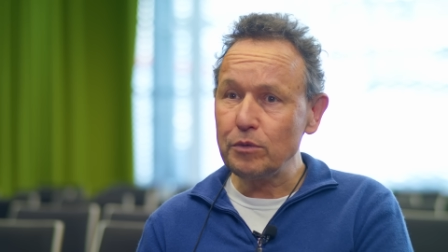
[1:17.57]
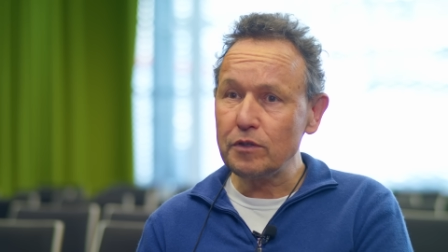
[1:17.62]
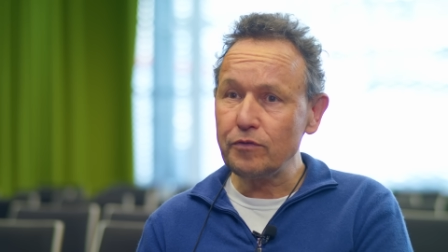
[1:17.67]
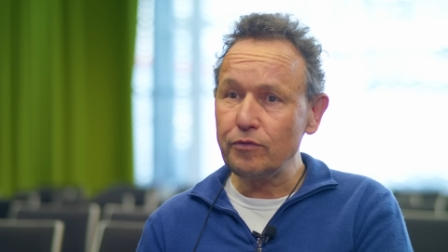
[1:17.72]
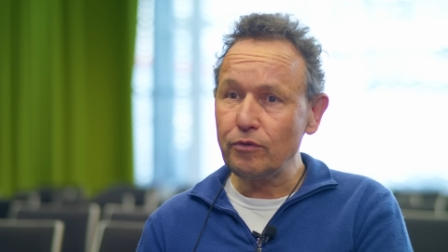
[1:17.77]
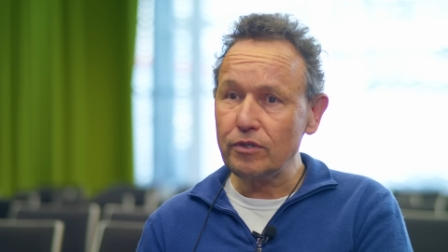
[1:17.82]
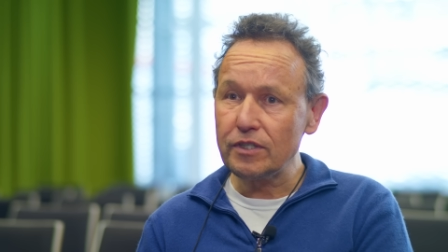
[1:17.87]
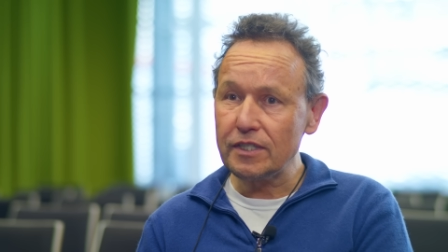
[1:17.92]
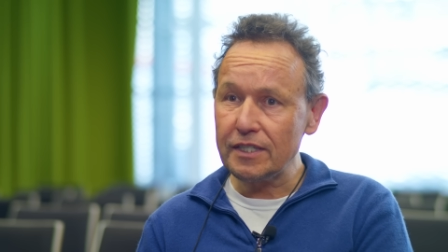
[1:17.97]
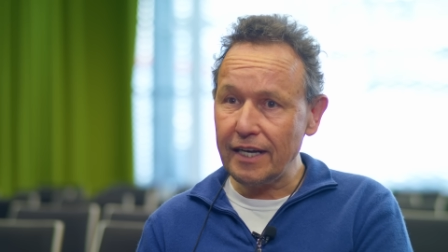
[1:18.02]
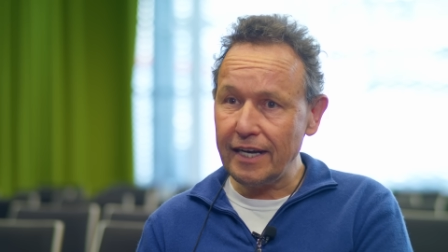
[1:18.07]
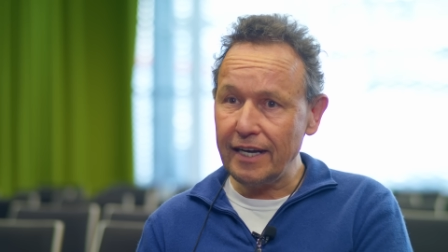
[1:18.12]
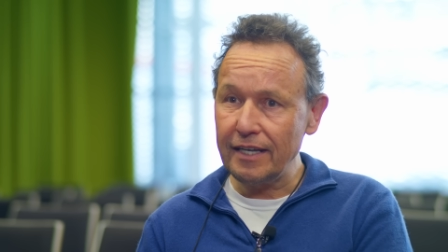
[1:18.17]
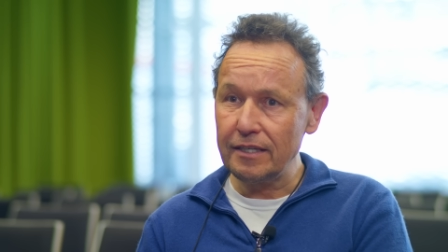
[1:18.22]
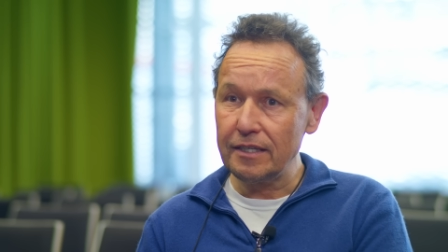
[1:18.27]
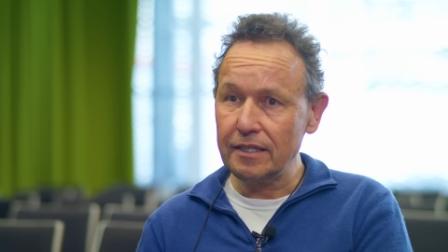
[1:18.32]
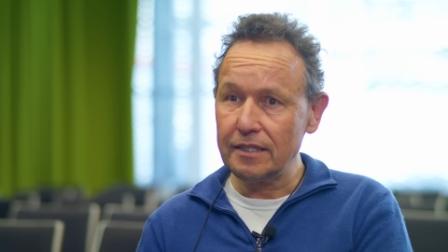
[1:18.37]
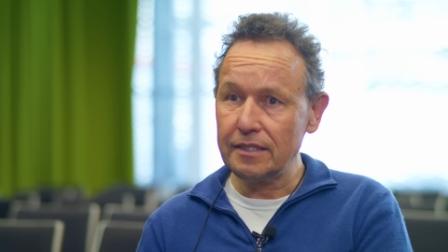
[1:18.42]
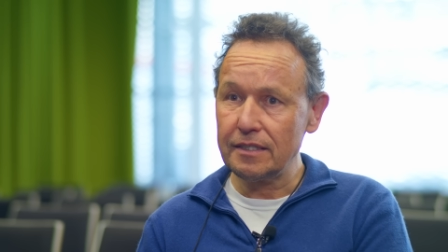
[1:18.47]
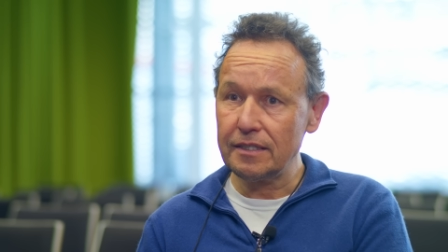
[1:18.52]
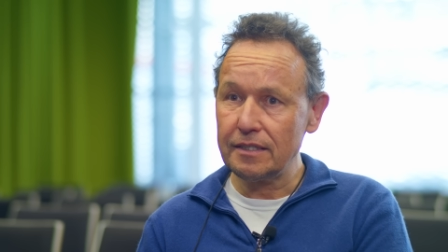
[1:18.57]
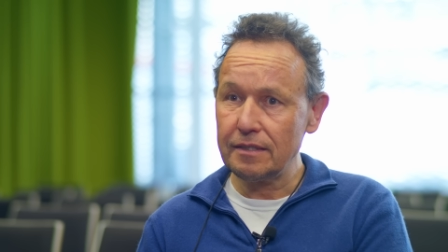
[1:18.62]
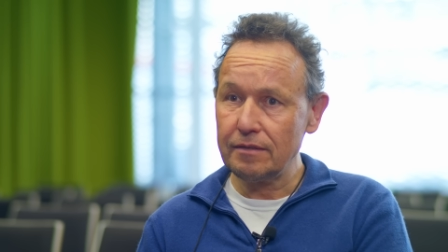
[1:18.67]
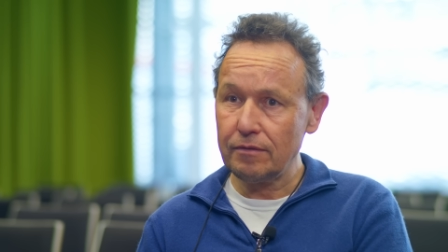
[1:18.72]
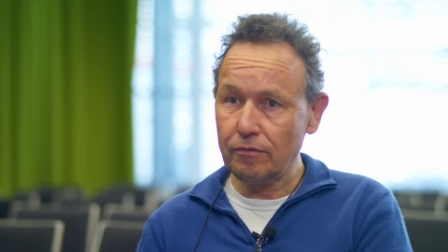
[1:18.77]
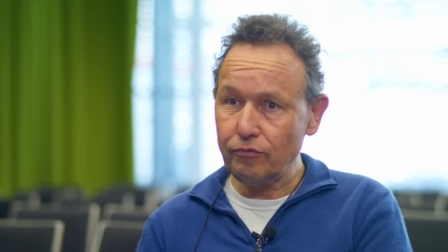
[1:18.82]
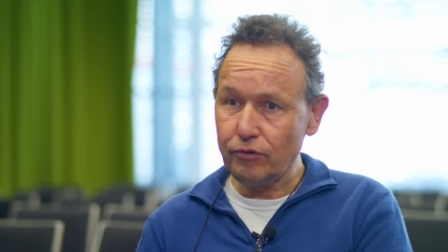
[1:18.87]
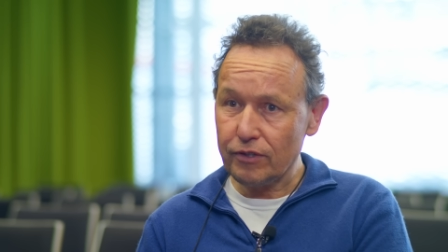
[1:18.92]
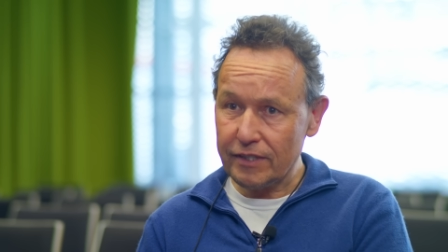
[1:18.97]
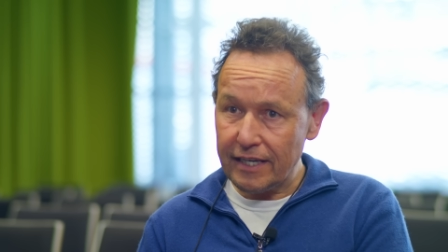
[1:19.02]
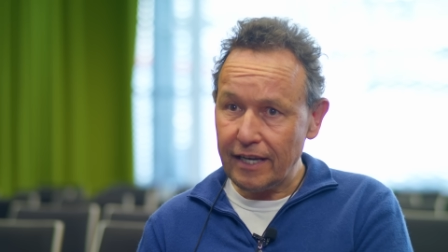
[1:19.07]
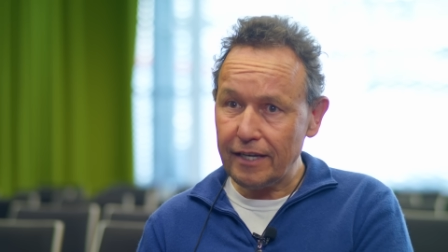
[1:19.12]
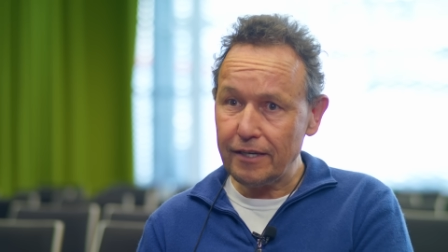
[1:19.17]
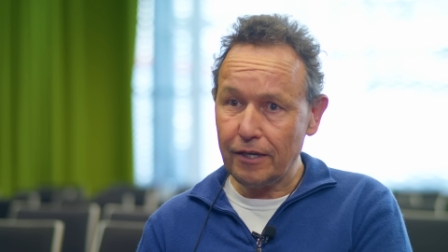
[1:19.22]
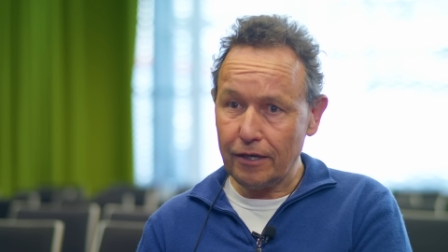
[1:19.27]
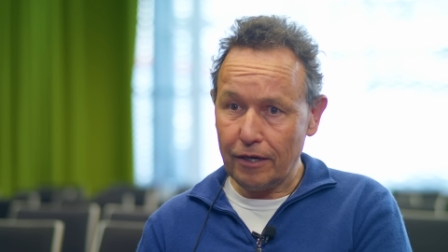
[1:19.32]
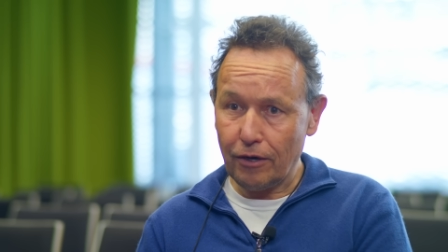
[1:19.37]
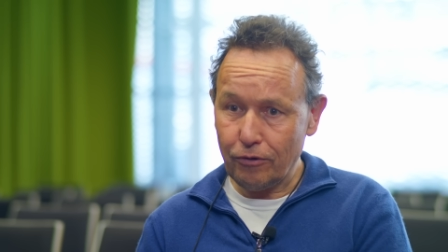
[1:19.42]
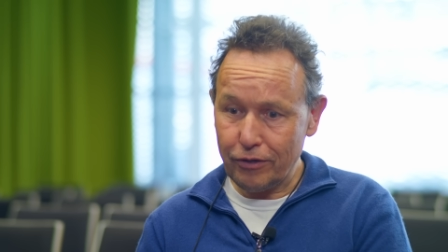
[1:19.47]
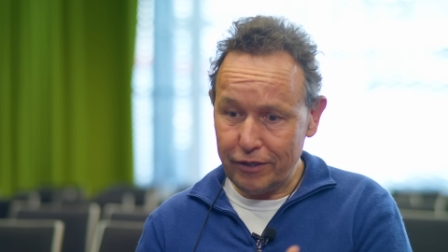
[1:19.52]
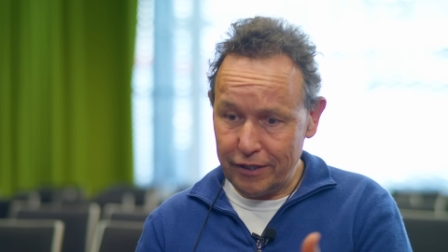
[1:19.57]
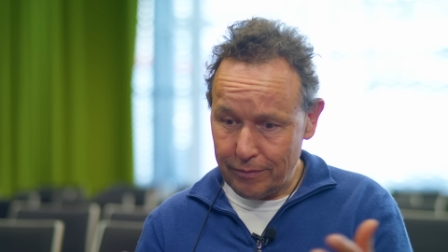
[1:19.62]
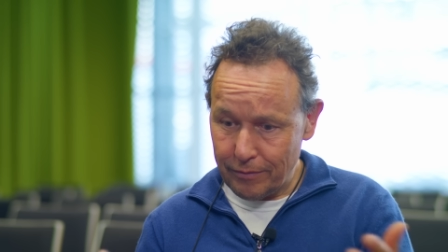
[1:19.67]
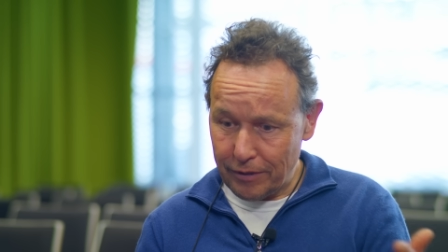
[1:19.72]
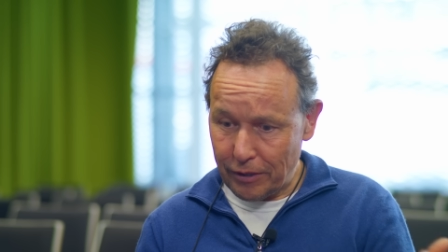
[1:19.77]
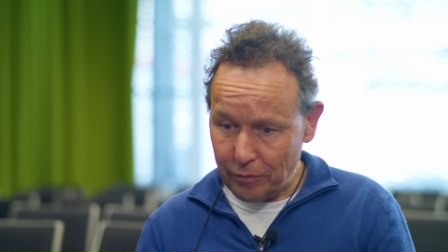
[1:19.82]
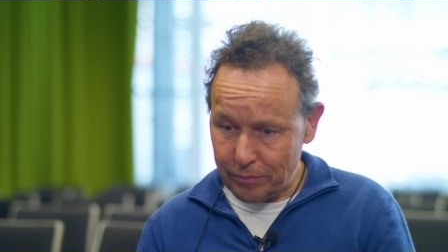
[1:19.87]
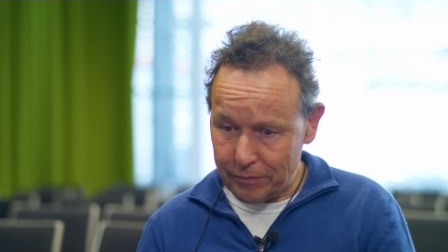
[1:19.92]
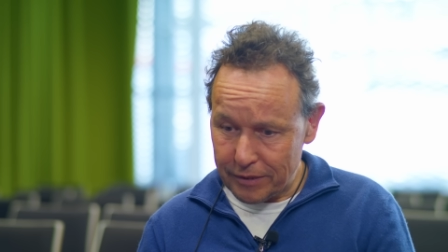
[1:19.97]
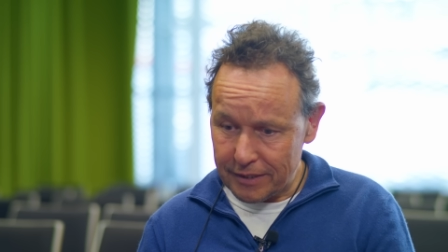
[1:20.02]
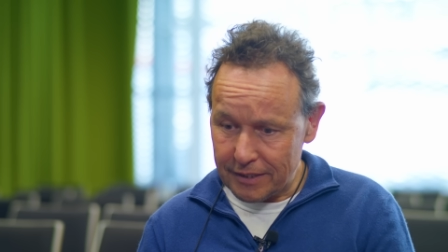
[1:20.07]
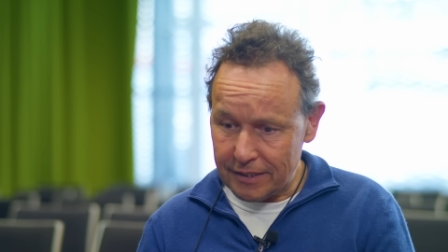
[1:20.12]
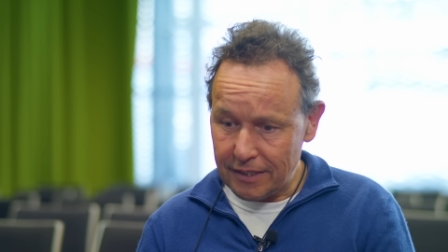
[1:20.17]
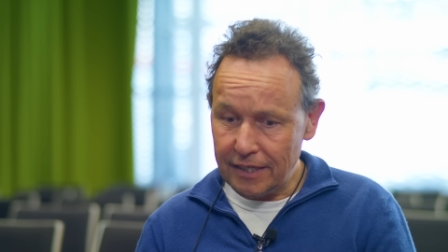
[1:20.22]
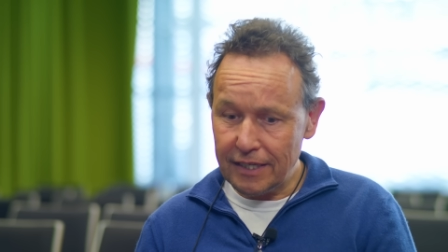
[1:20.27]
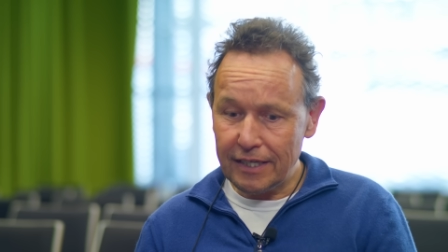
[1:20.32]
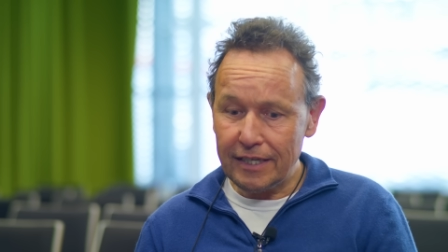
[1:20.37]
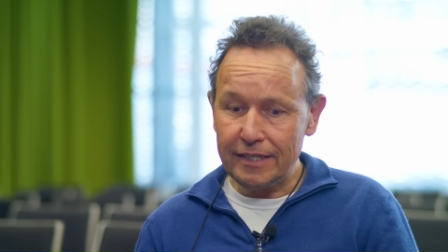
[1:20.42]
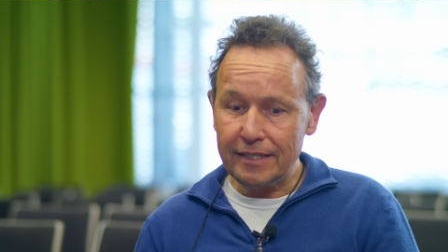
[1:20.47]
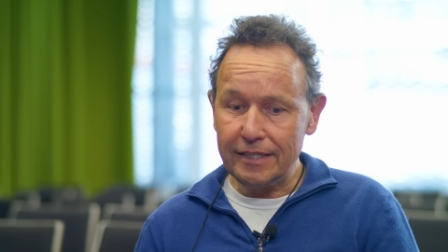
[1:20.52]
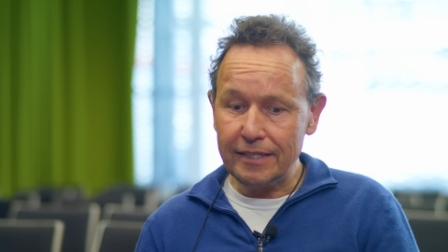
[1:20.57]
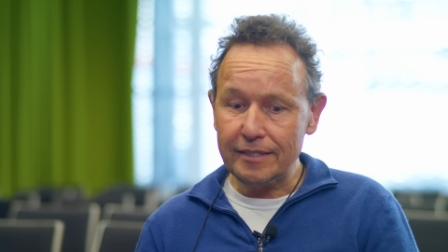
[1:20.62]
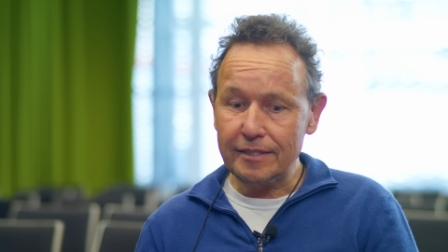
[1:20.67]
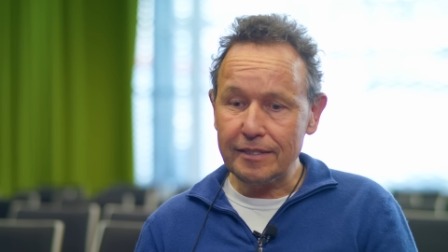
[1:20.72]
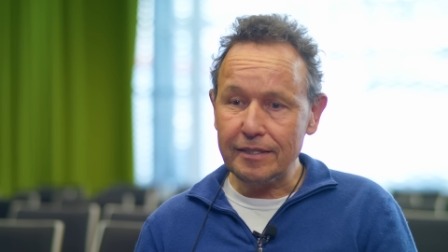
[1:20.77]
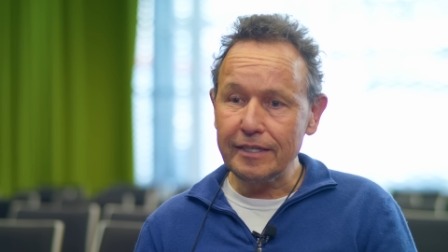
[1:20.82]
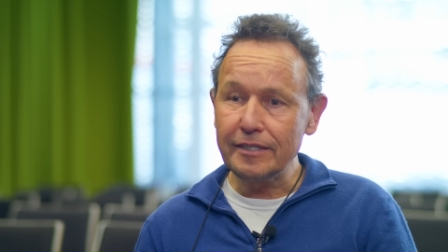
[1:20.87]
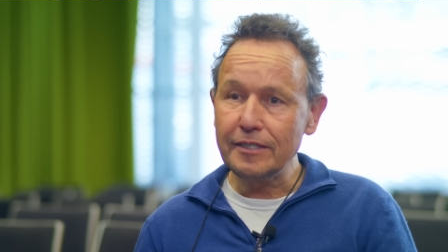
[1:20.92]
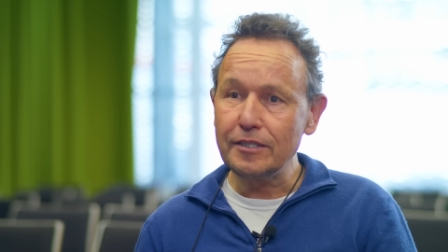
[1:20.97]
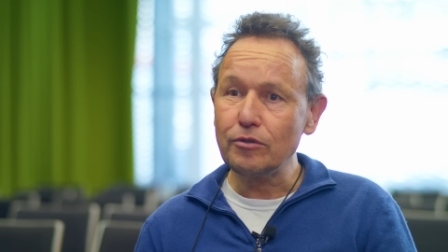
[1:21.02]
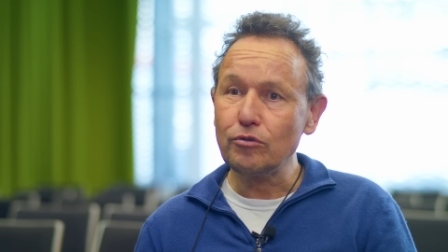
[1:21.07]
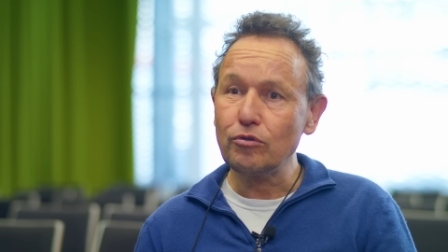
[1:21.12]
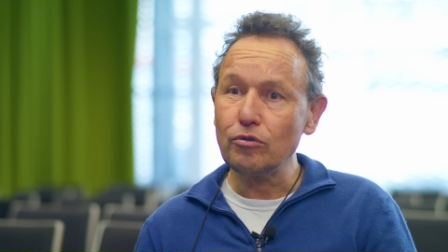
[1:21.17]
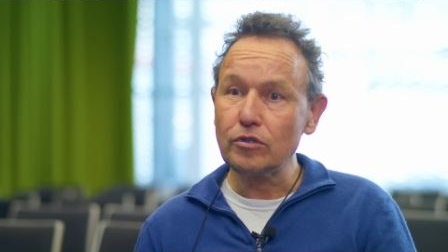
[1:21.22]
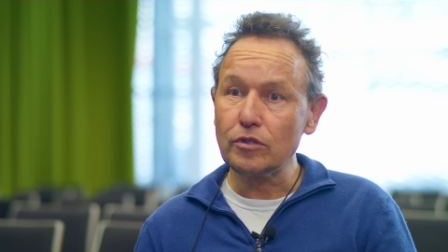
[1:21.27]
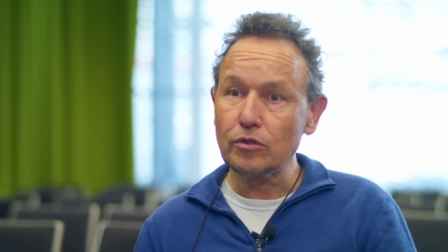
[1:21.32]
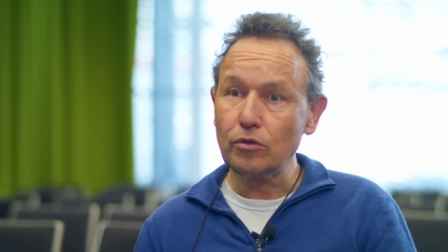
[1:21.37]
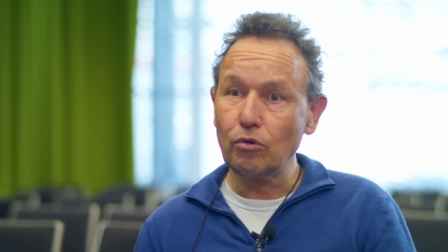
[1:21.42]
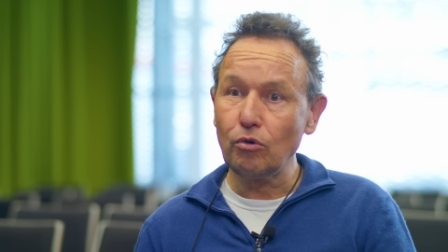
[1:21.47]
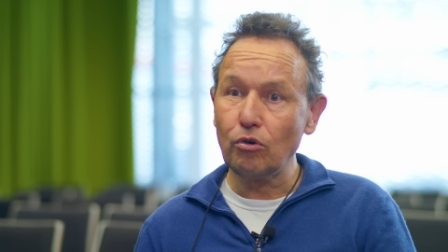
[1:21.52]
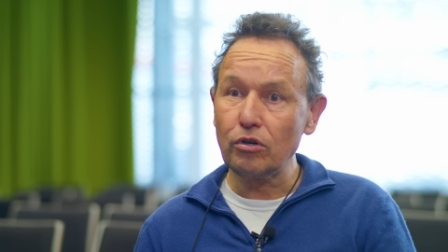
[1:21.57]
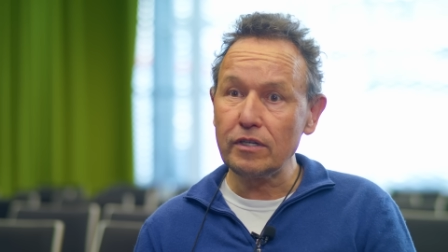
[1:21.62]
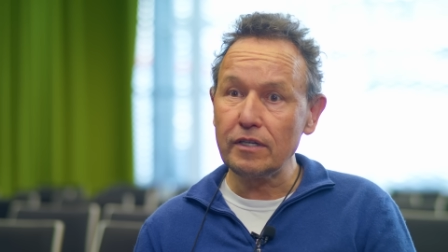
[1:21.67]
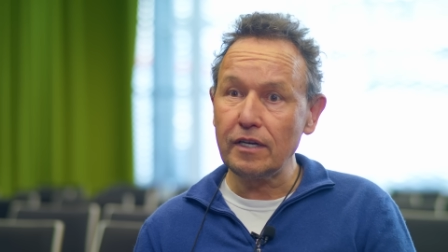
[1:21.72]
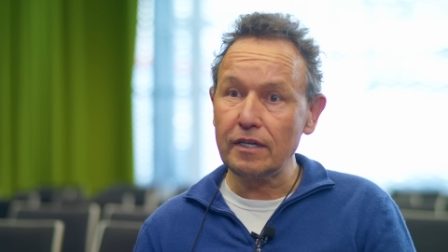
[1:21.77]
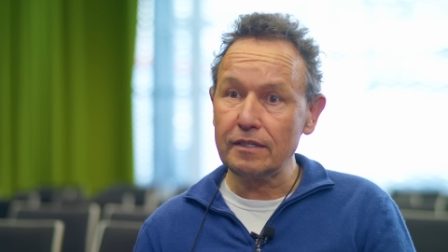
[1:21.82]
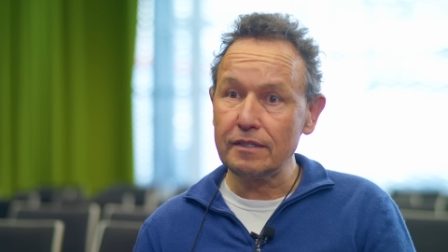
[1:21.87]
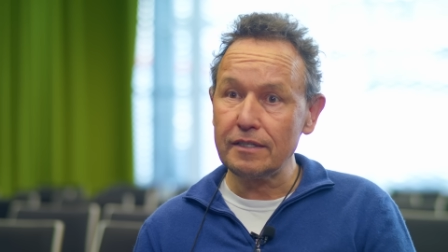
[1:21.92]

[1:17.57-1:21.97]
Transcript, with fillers: why is the risk of developing Alzheimer's so high for all of us?